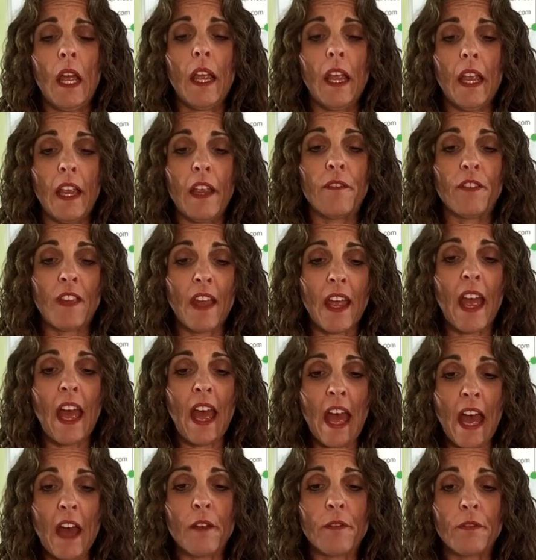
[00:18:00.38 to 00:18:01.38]
if they
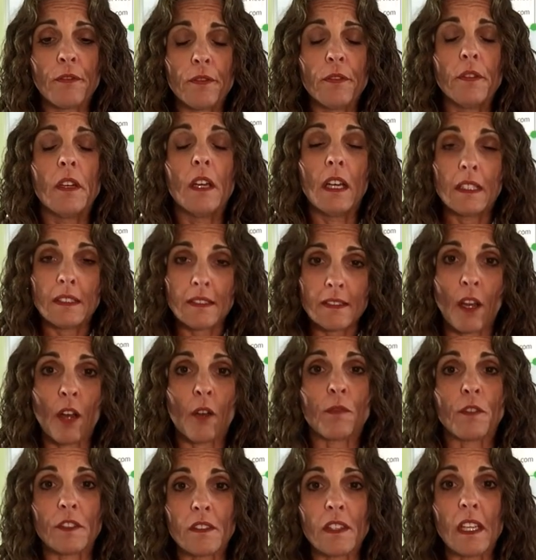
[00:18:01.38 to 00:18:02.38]
have
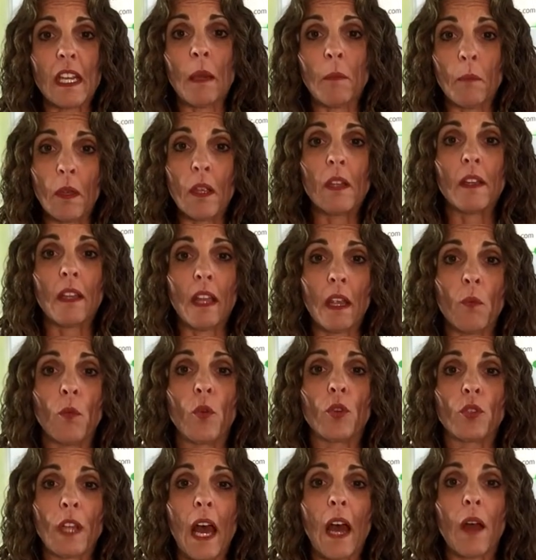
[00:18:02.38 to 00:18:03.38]
self-esteem, they will
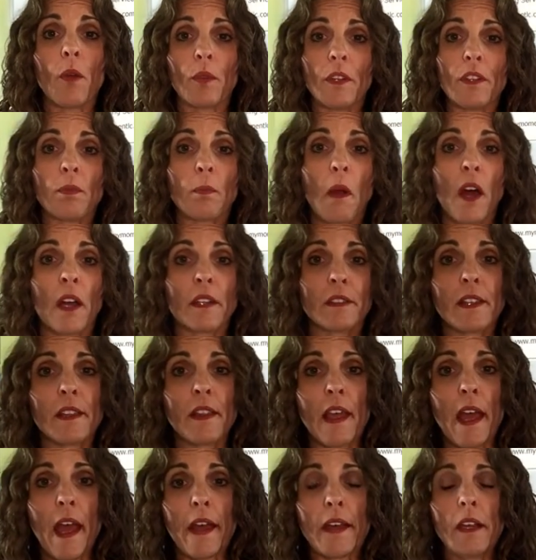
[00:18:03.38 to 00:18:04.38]
not respond to
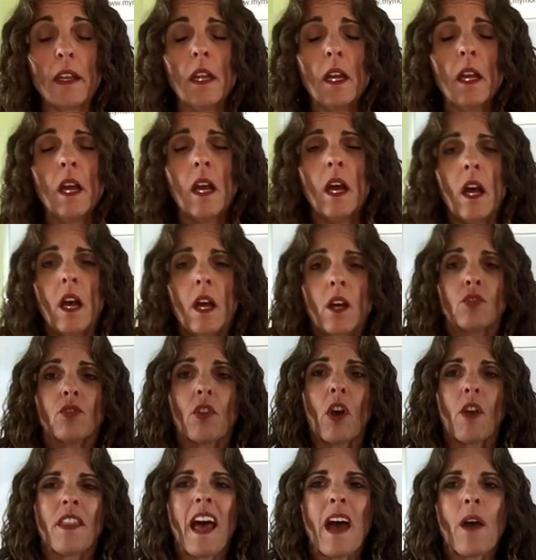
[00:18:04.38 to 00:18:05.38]
that.
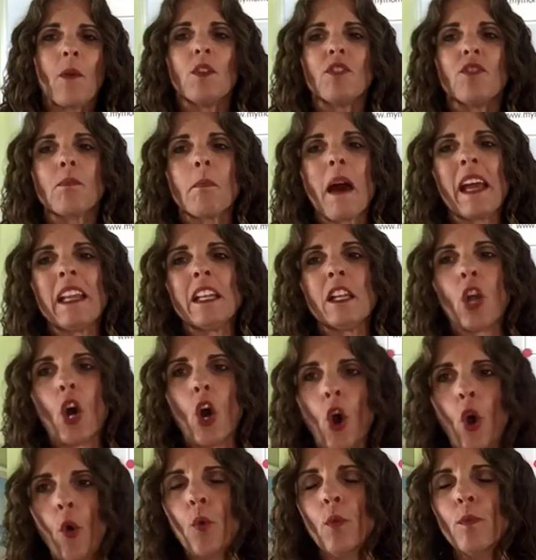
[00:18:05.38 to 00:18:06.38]
So that was my
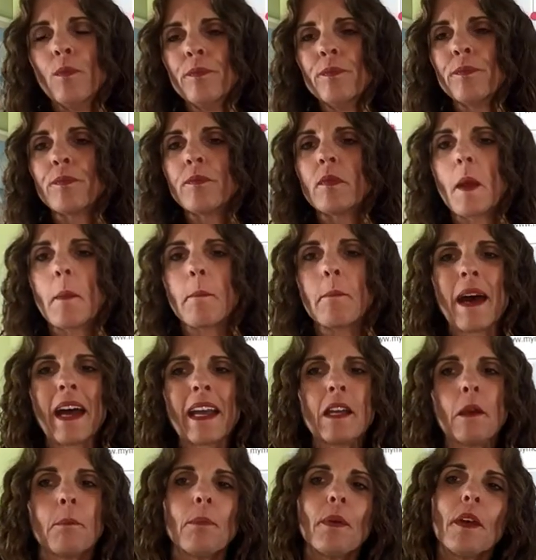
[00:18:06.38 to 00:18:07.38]
low, my
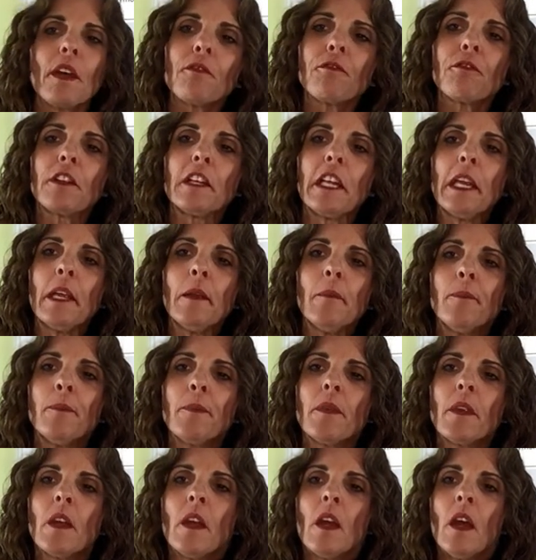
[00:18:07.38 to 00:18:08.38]
epiphany
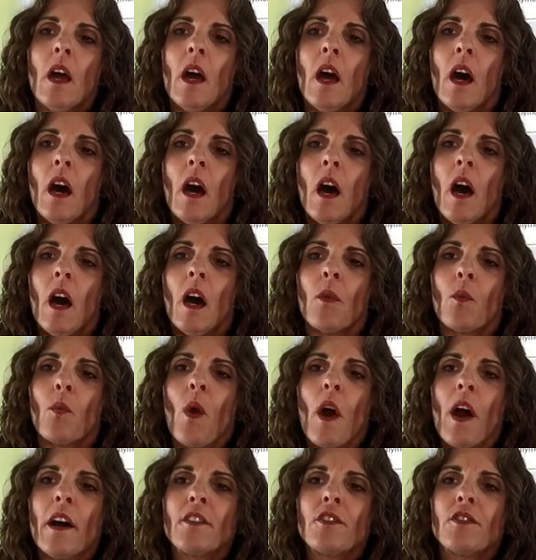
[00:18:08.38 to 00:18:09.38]

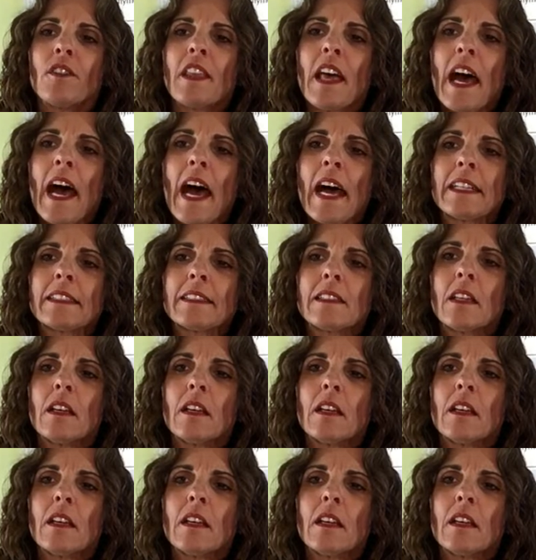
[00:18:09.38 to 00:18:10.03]
was that,